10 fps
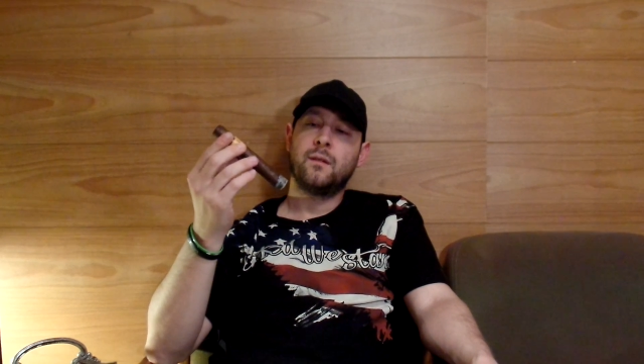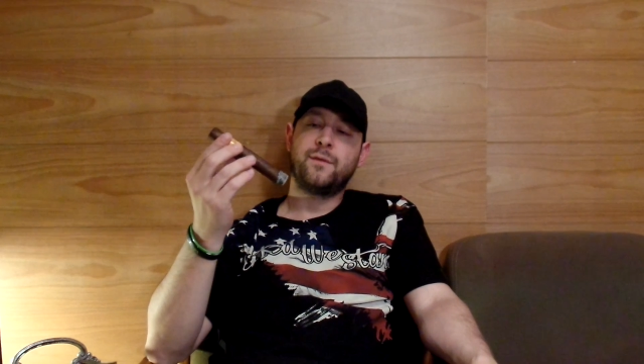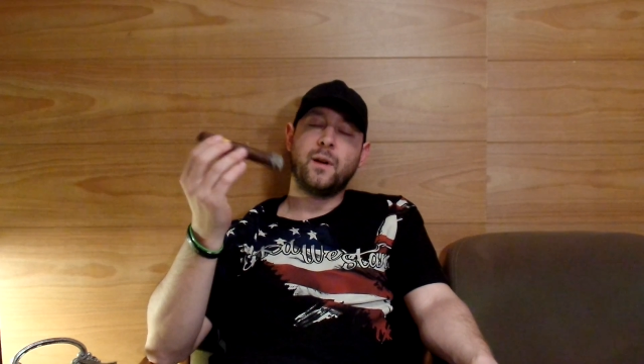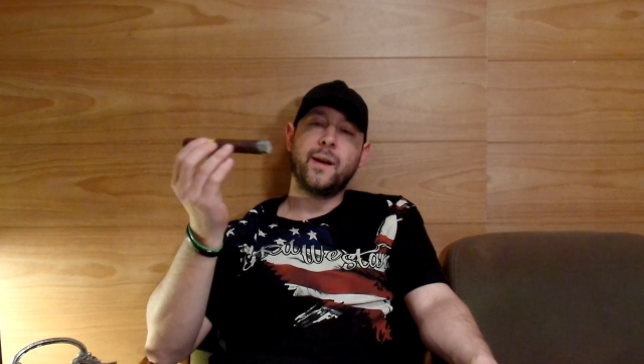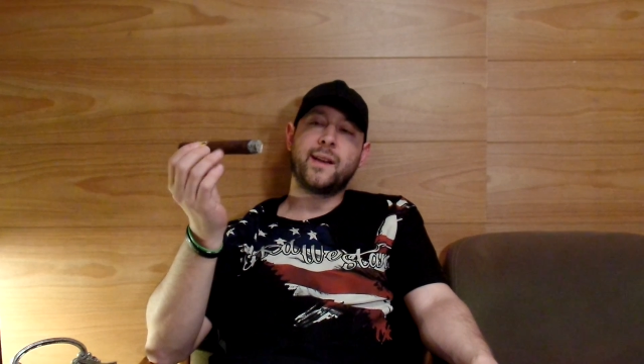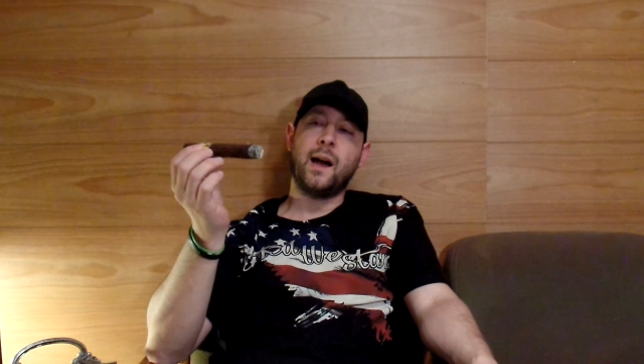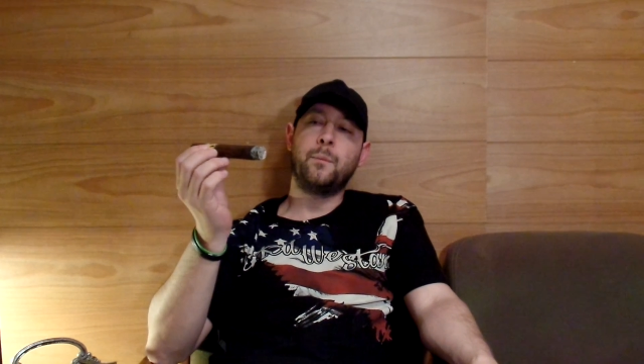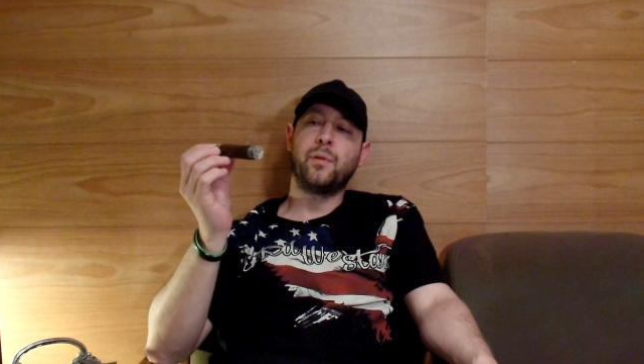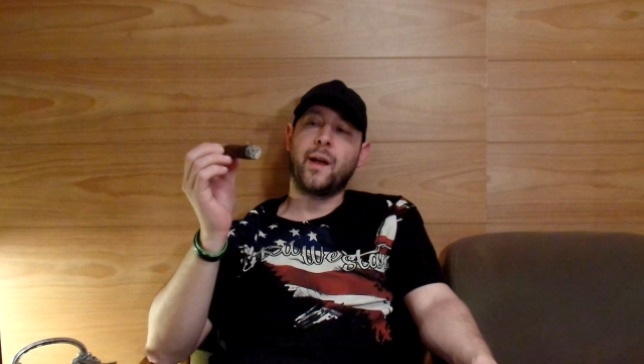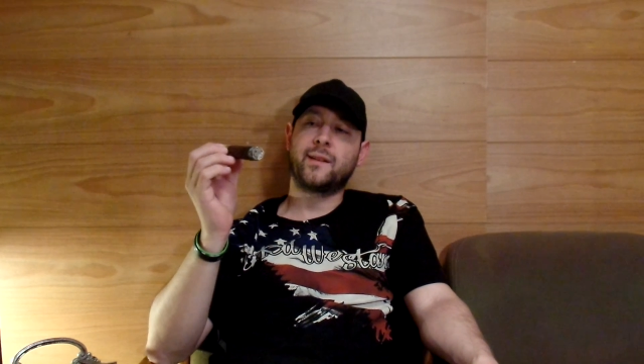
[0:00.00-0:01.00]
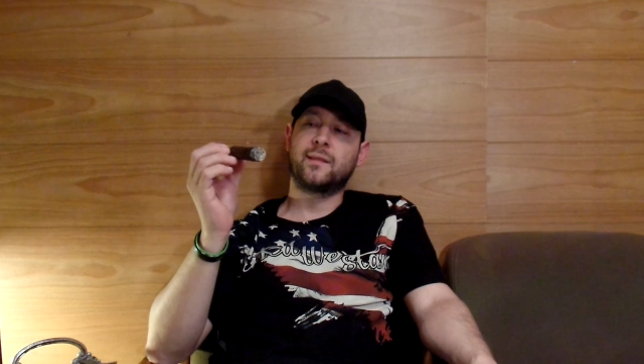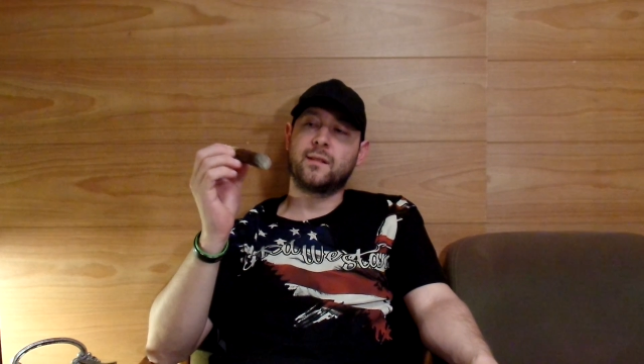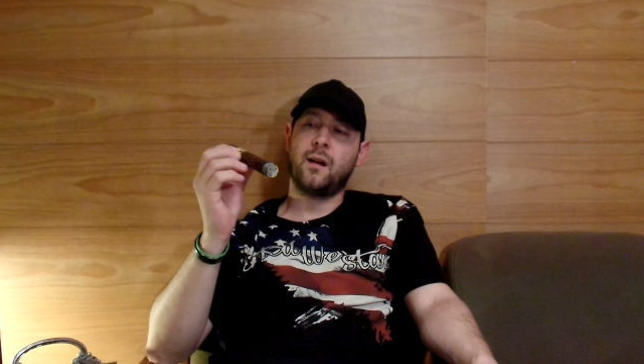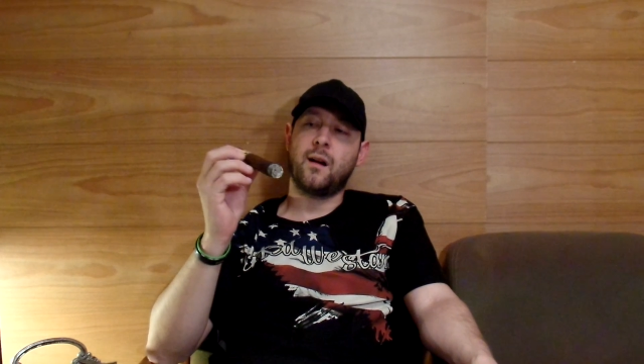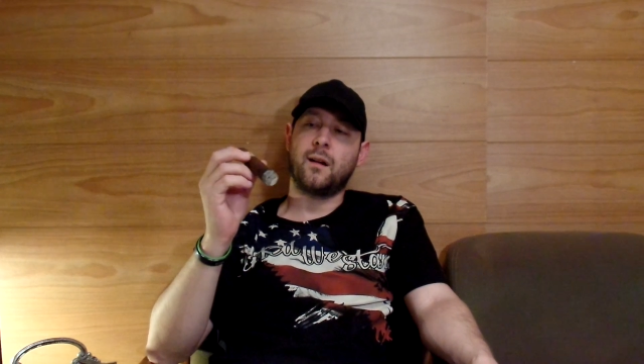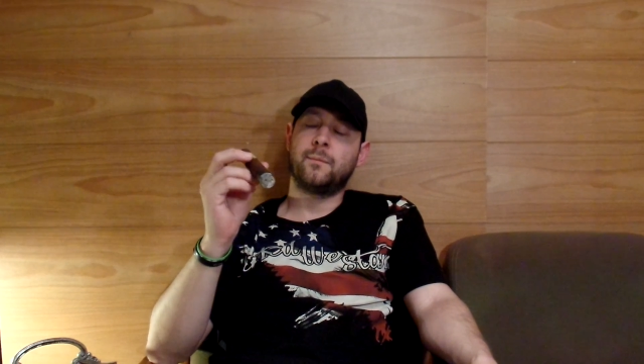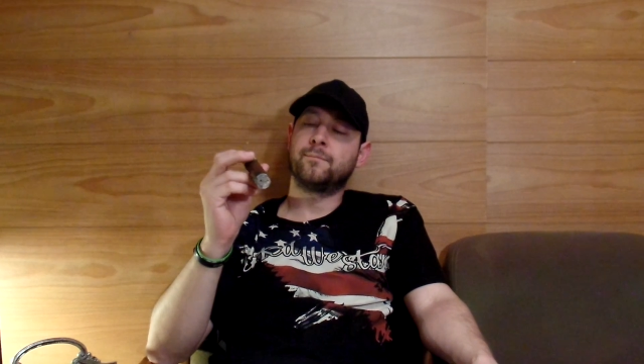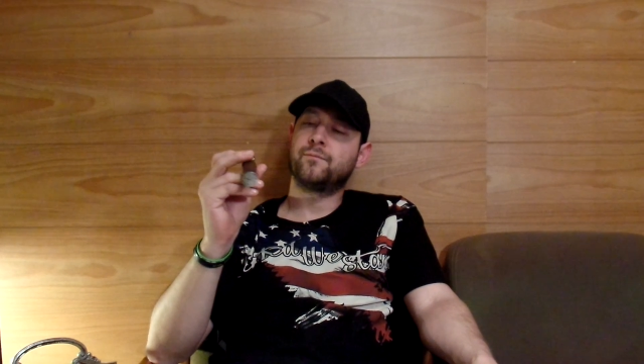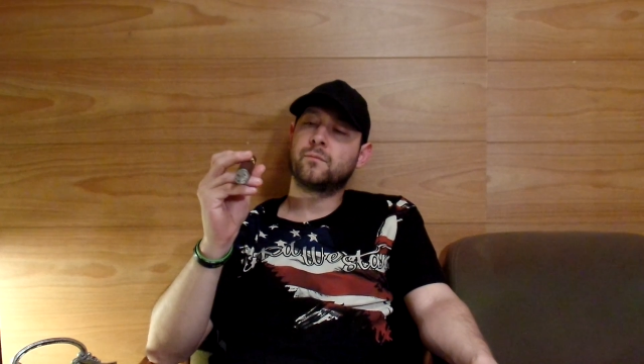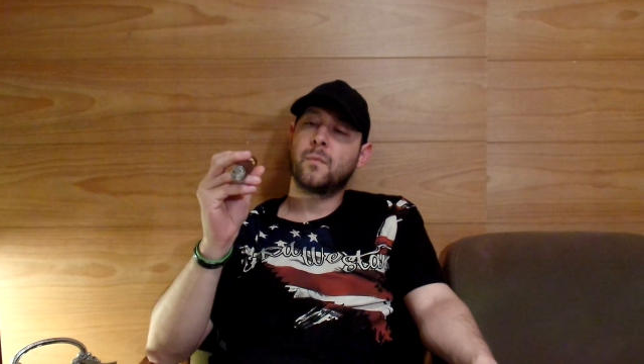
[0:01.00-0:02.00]
Very complex cigar.
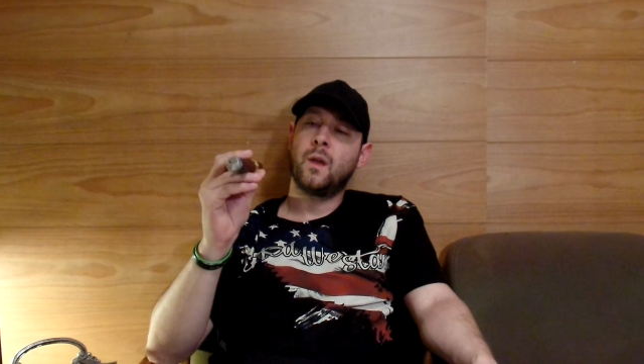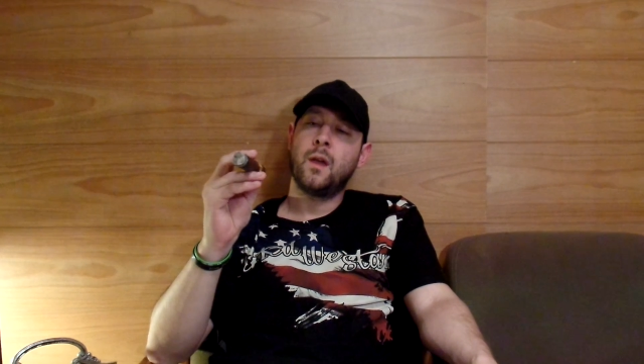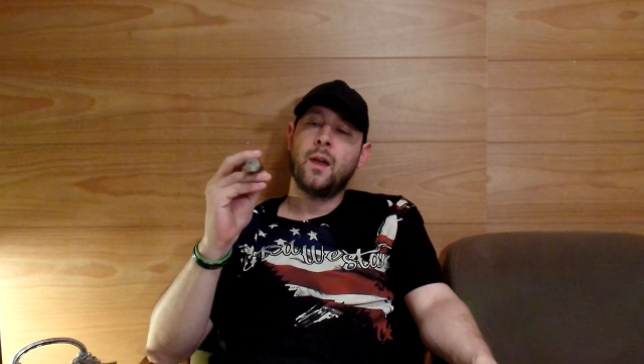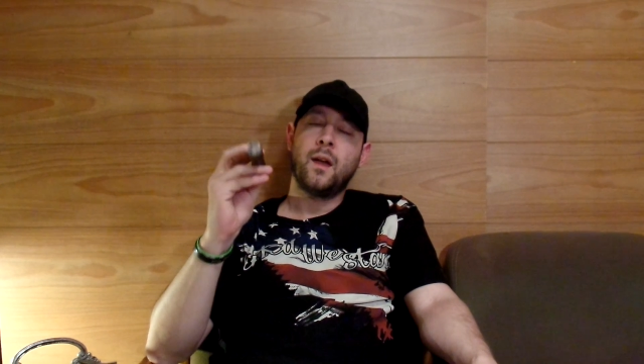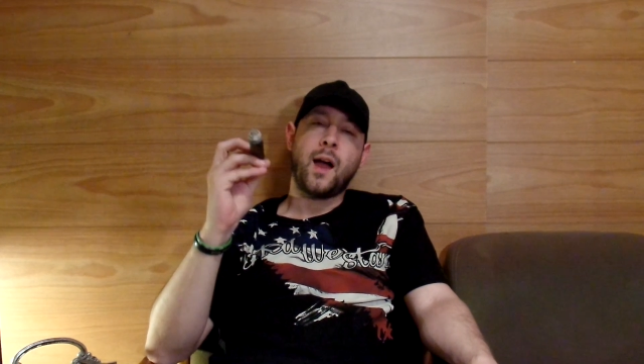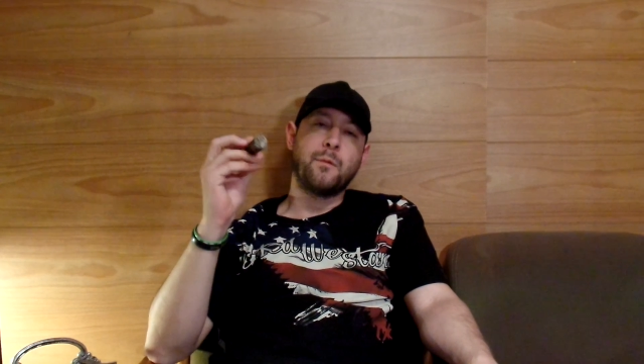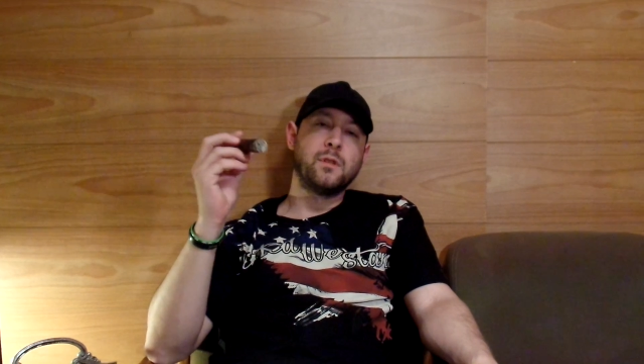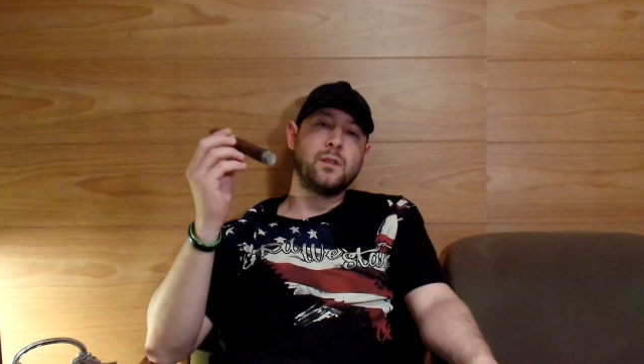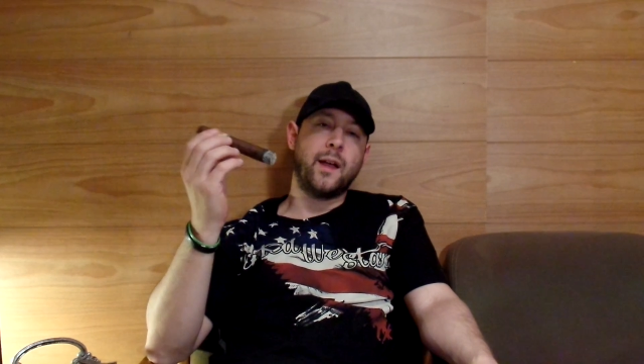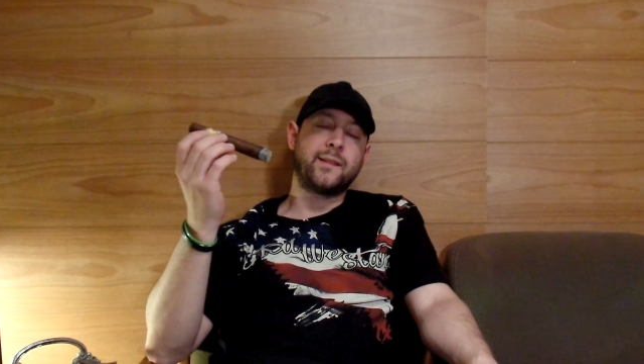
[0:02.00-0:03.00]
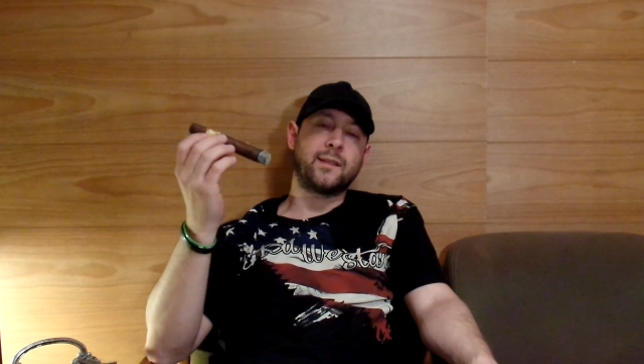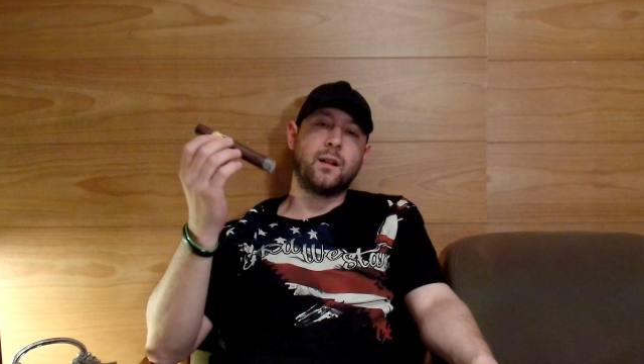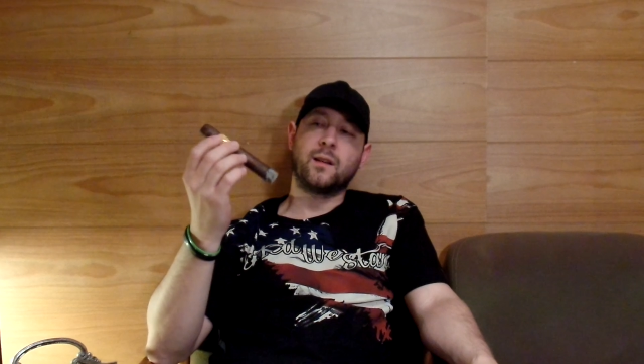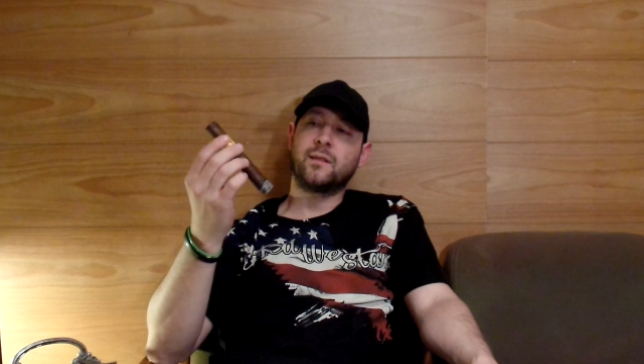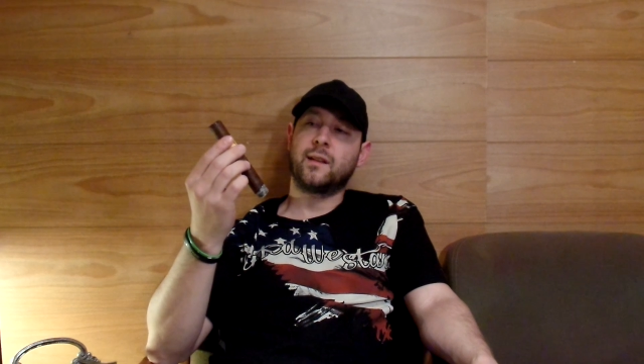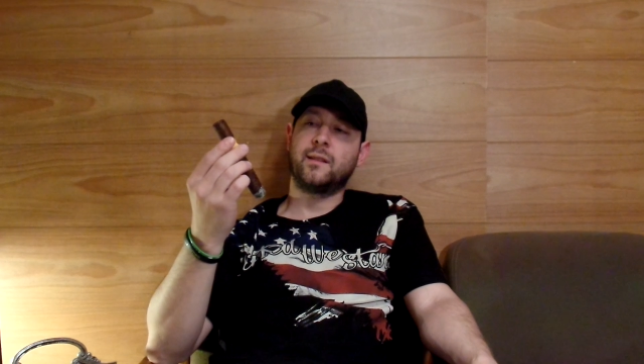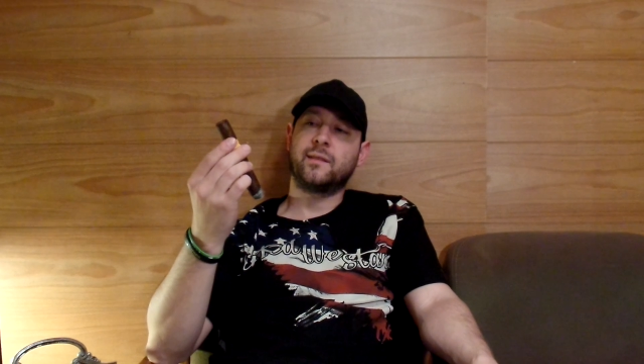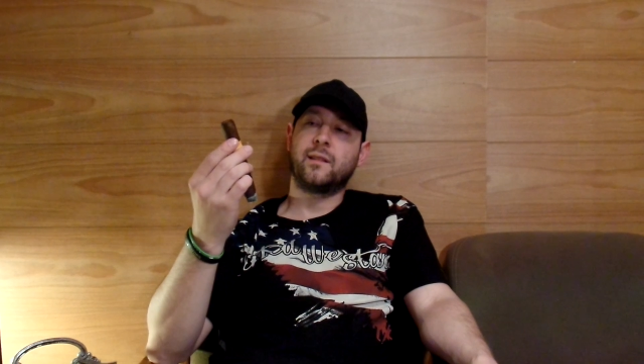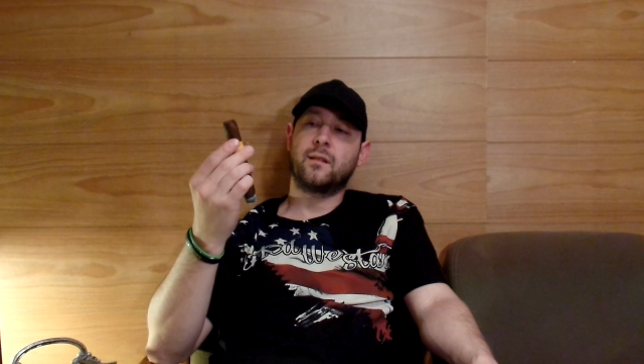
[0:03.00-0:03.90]
I really like cigars like this